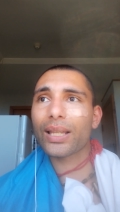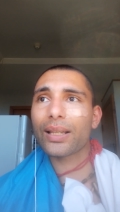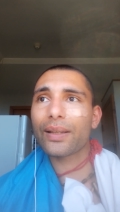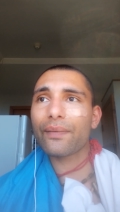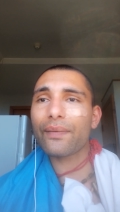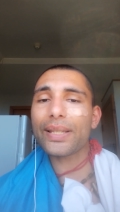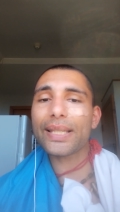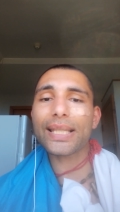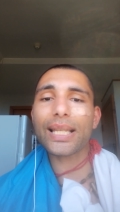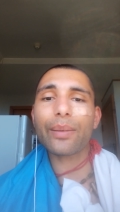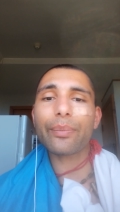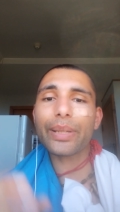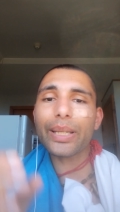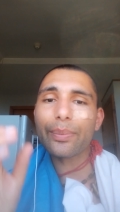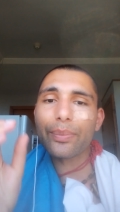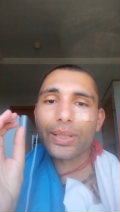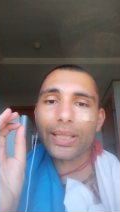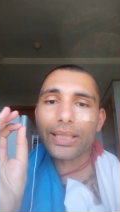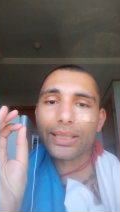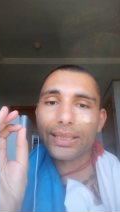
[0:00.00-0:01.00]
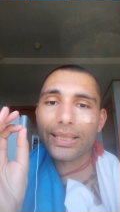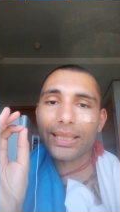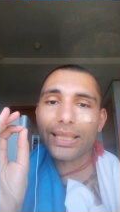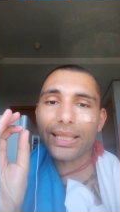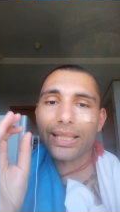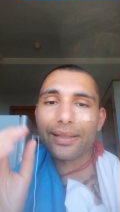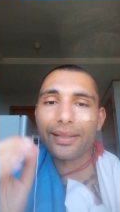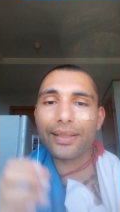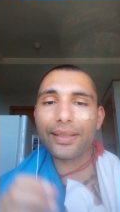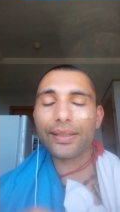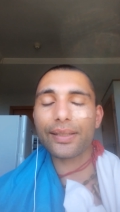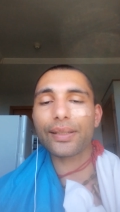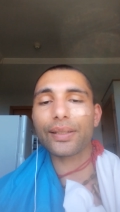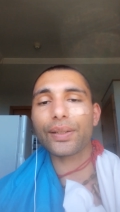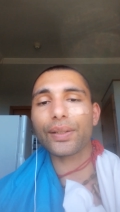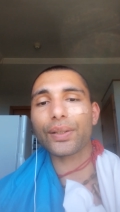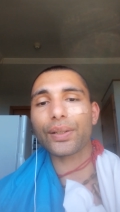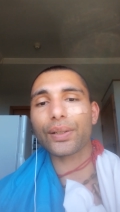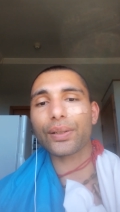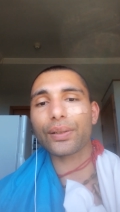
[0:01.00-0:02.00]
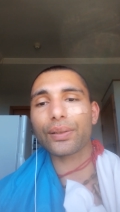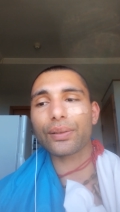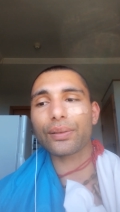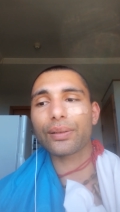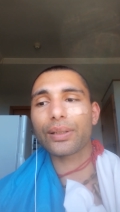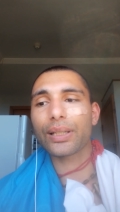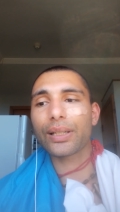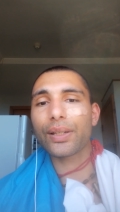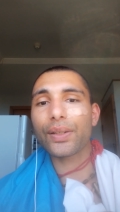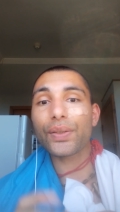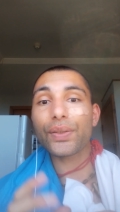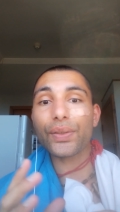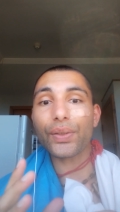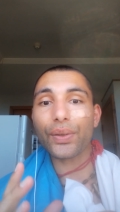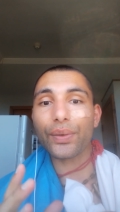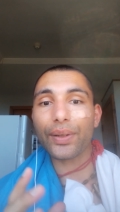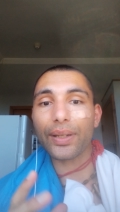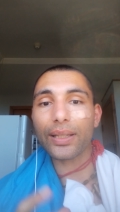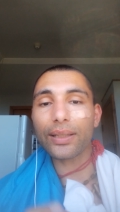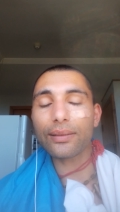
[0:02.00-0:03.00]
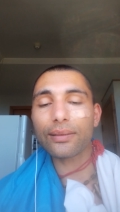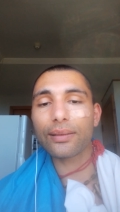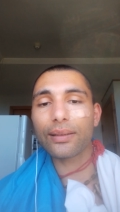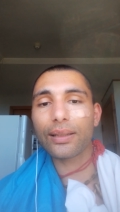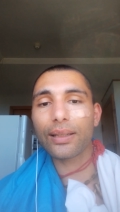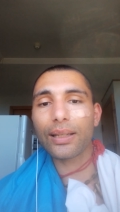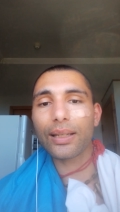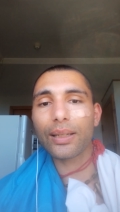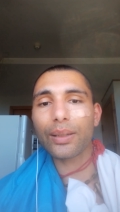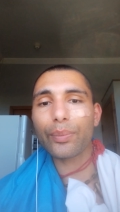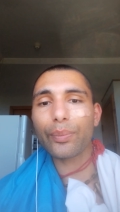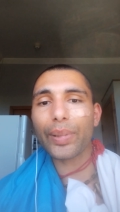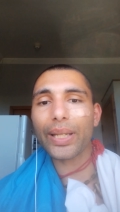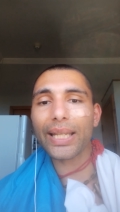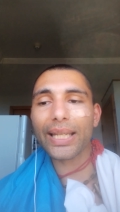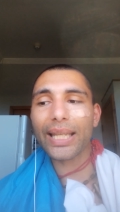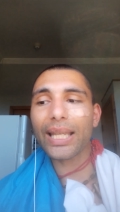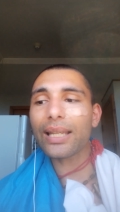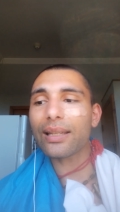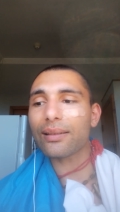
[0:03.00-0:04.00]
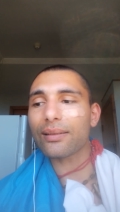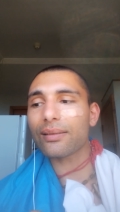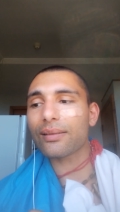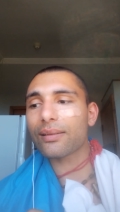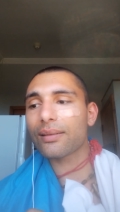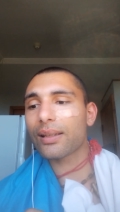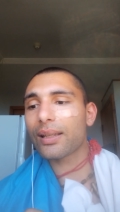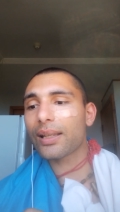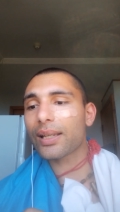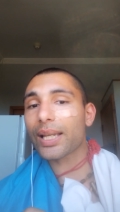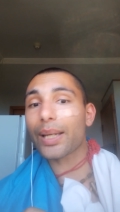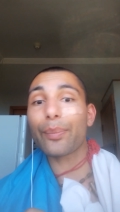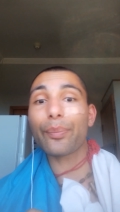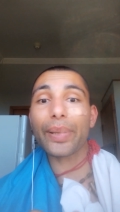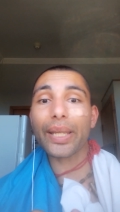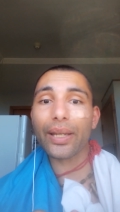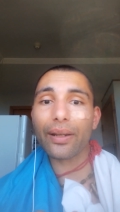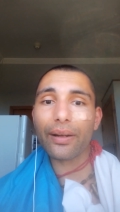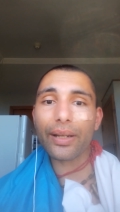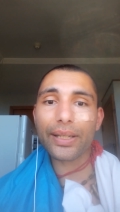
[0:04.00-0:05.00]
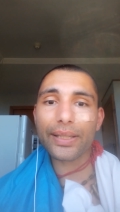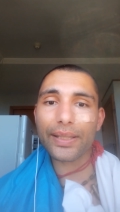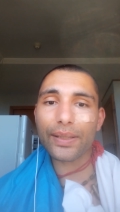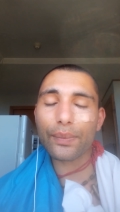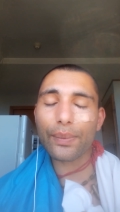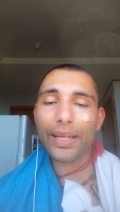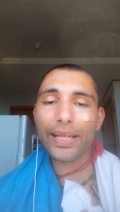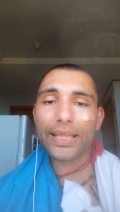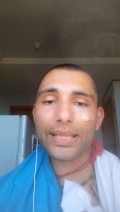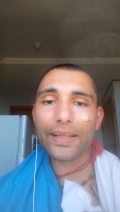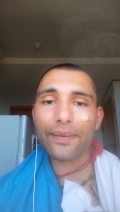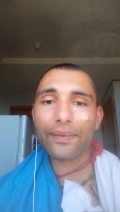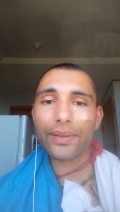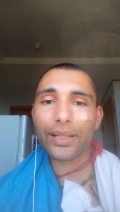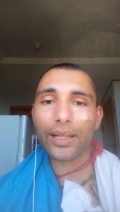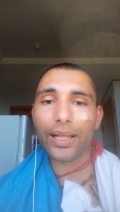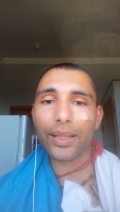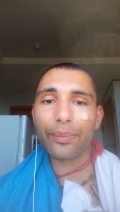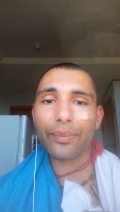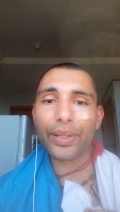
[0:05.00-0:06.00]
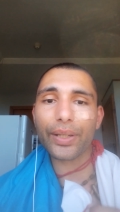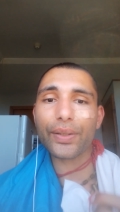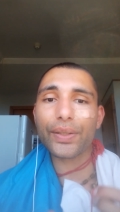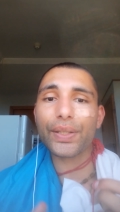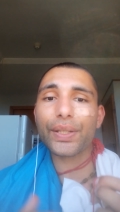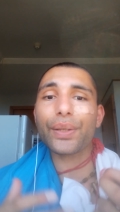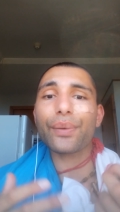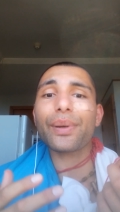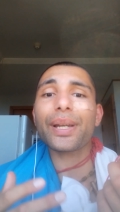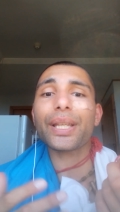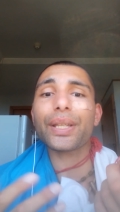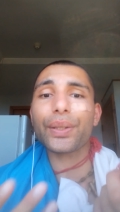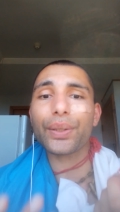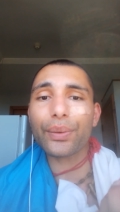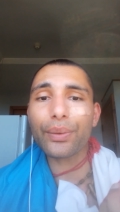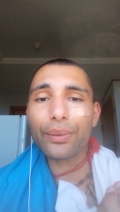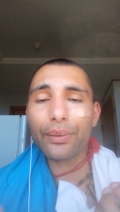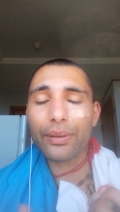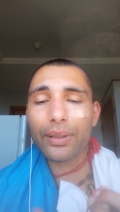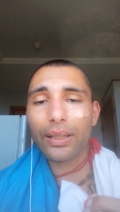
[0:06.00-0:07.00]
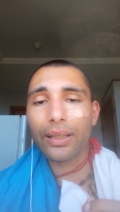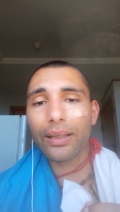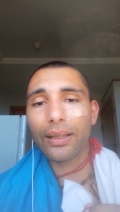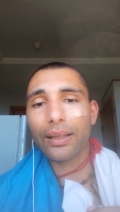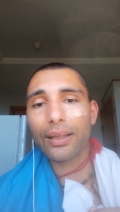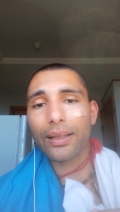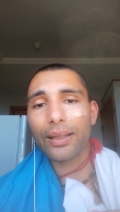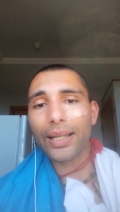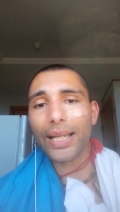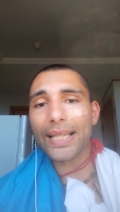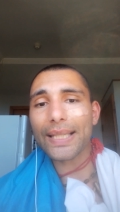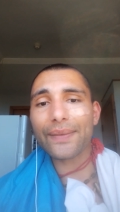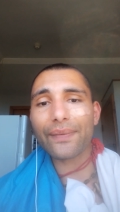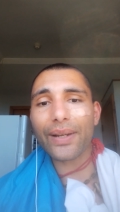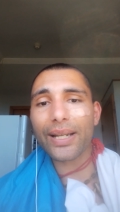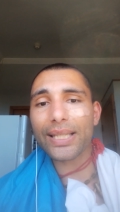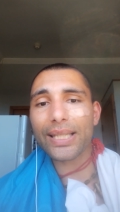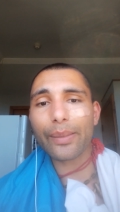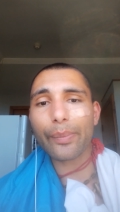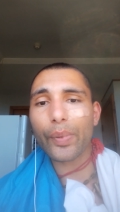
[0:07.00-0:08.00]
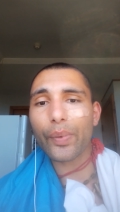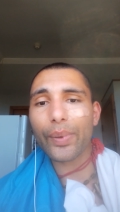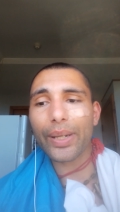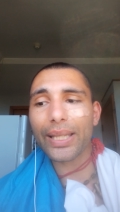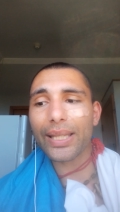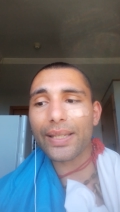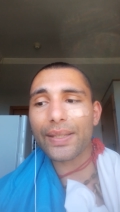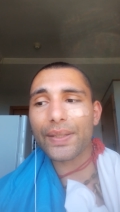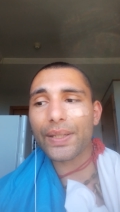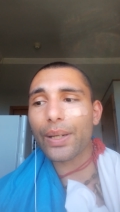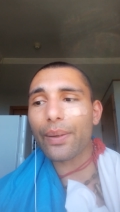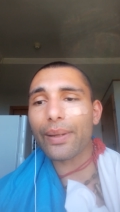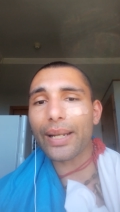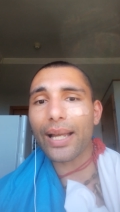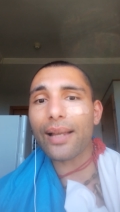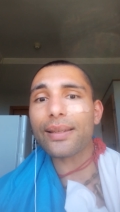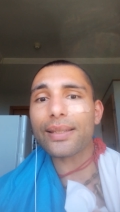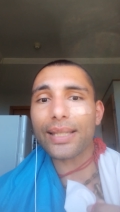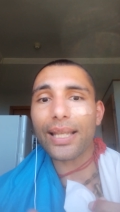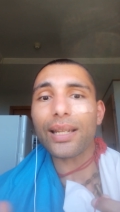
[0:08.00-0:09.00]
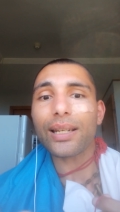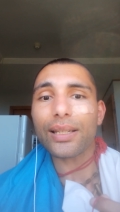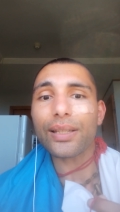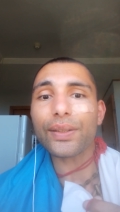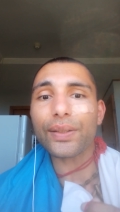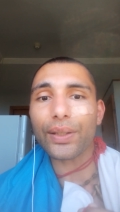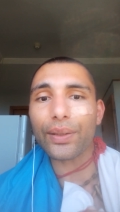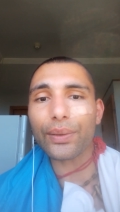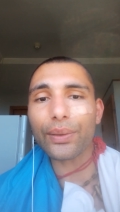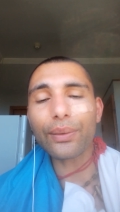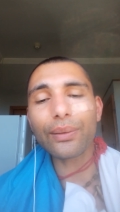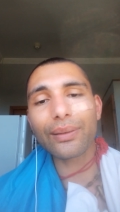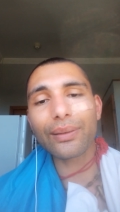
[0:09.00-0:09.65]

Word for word: for some people, it clicks, you know, sooner. But again, comparing is a waste of time because you are you. As far as I'm aware, there's no one else that is you.